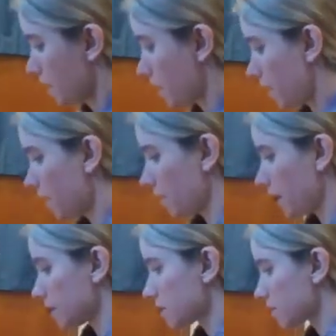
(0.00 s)
All
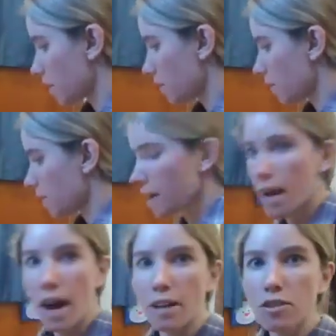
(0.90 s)
right, so
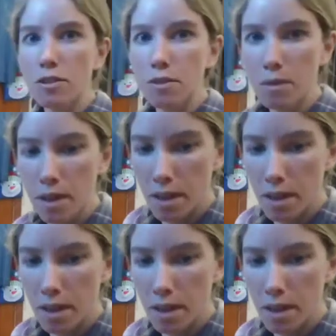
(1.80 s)
as you